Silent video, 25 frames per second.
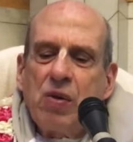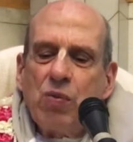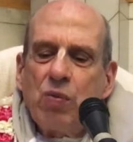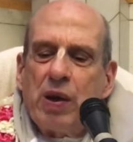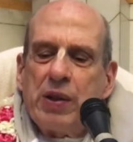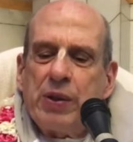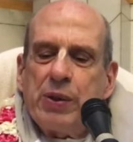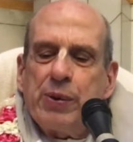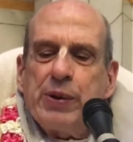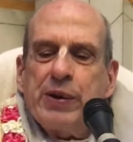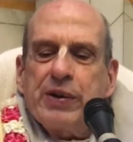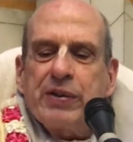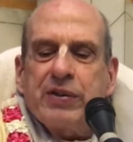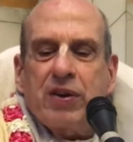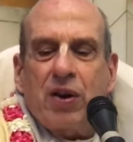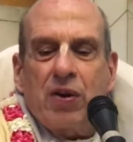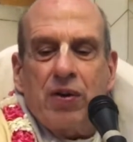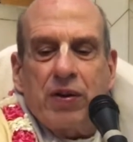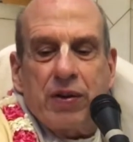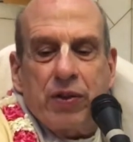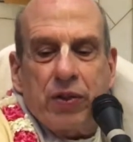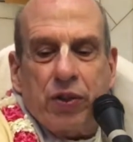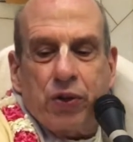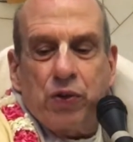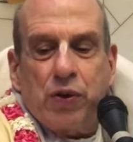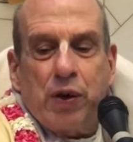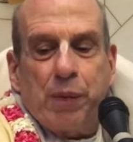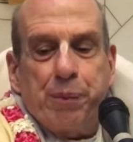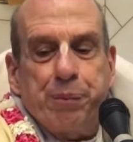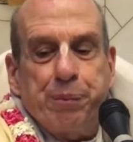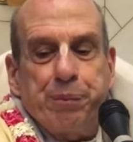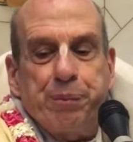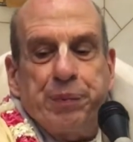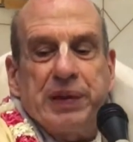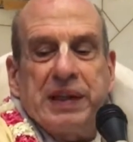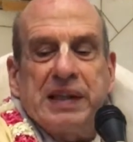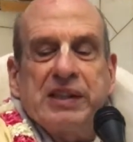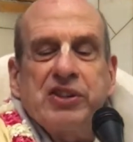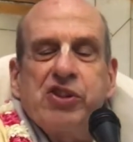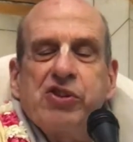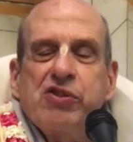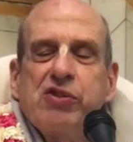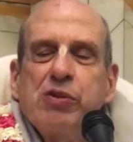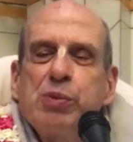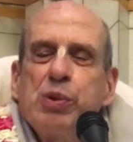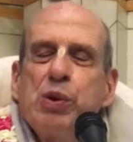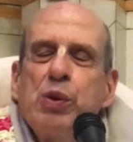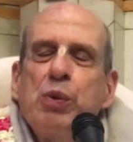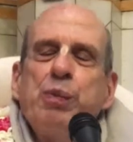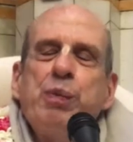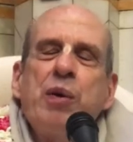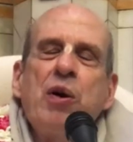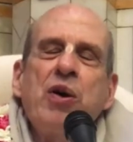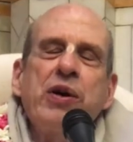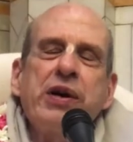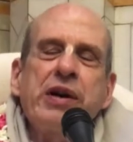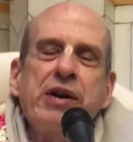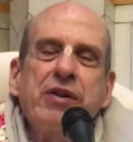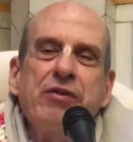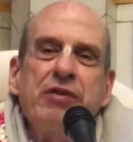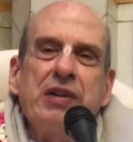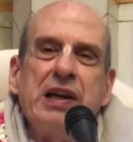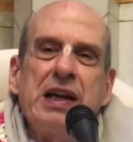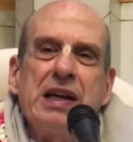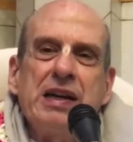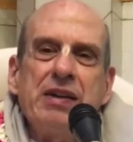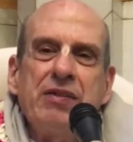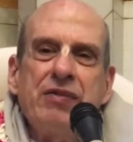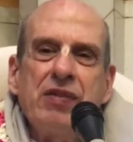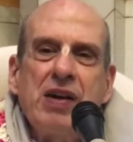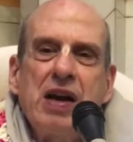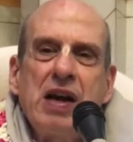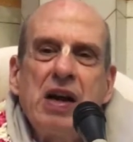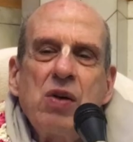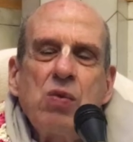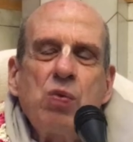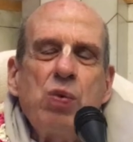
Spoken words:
whether he was going through a pleasurable part of life,